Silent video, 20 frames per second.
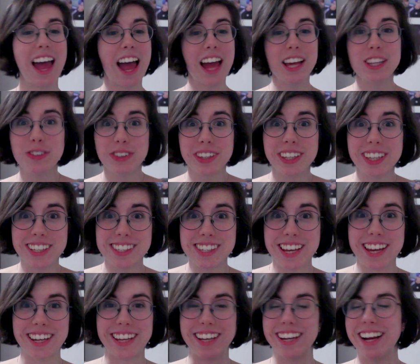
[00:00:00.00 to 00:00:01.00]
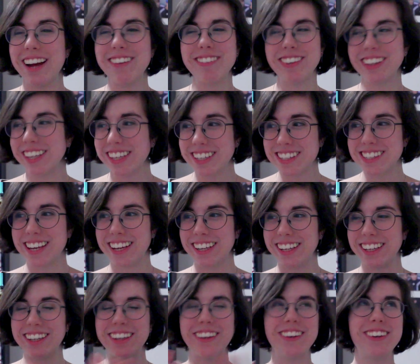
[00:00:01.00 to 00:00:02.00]
it's really exciting. I'm really
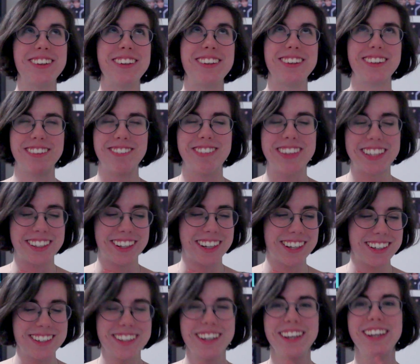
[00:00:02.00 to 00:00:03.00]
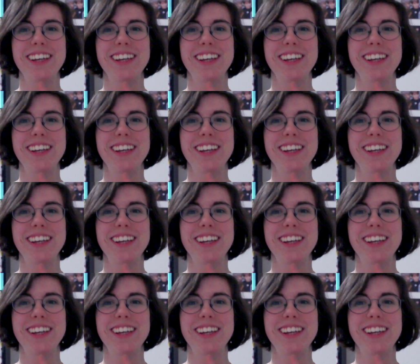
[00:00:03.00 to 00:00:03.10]
excited. Oh my gosh.